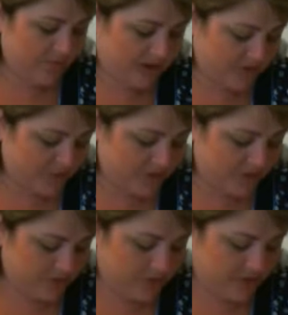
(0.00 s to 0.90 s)
page
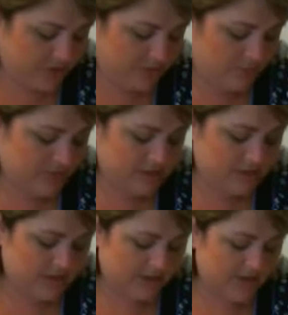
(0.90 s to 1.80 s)
102. This
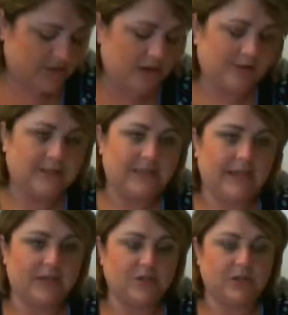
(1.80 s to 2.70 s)
is also called
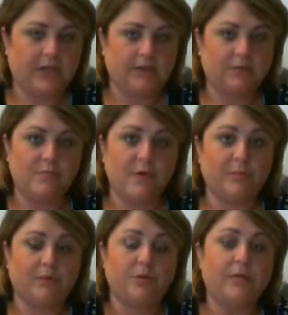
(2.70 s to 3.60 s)
CHD, and
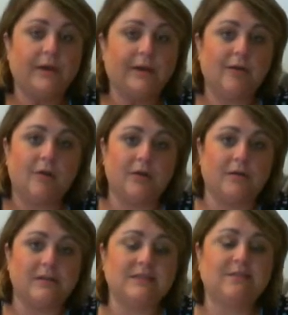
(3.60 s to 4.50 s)
remember, coronary
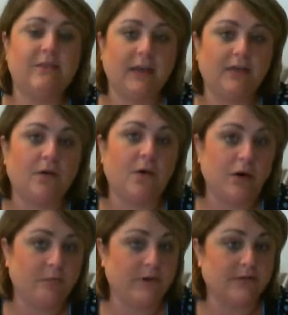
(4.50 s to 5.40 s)
arteries feed the
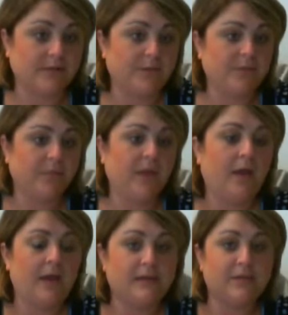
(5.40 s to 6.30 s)
heart muscle.
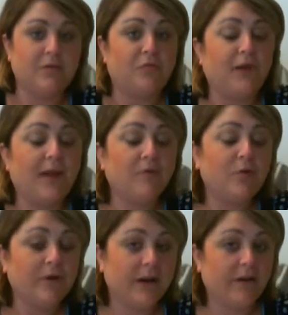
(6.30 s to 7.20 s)
So if we have
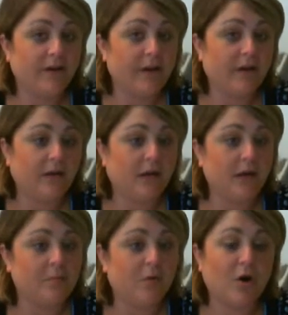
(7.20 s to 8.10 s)
coronary
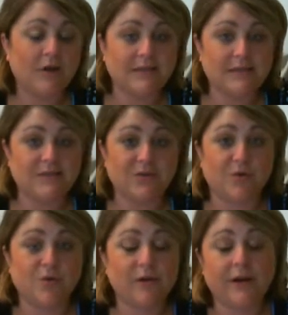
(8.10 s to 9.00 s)
heart disease or
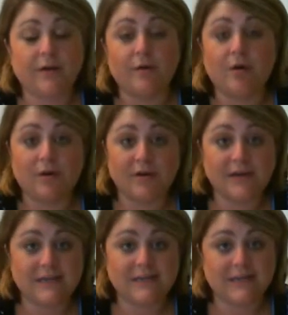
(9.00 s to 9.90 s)
coronary
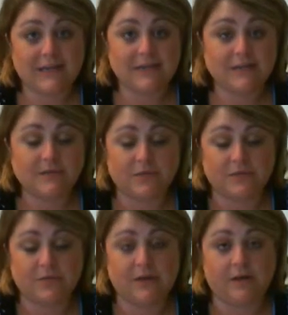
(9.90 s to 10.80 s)
artery disease,
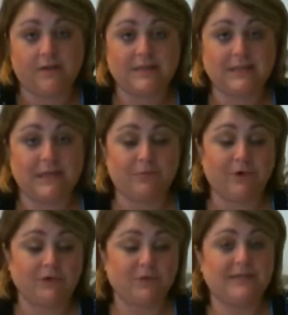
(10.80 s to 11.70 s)
which
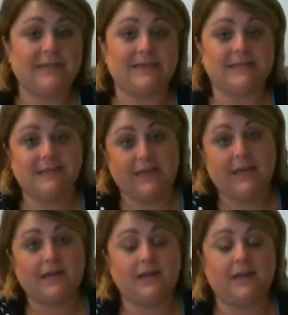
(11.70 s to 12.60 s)
we see as
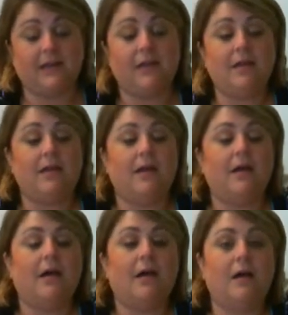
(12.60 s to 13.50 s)
CAD,
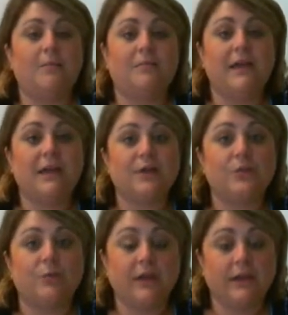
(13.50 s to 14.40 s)
it
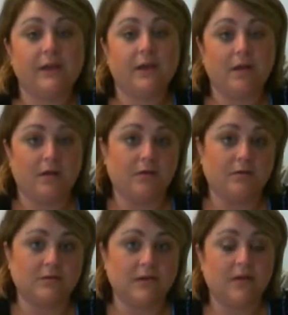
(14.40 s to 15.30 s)
can really
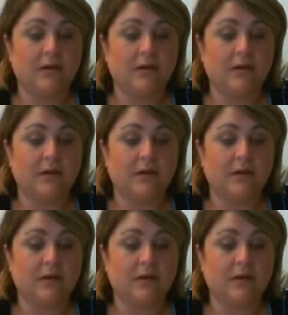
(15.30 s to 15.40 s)
cause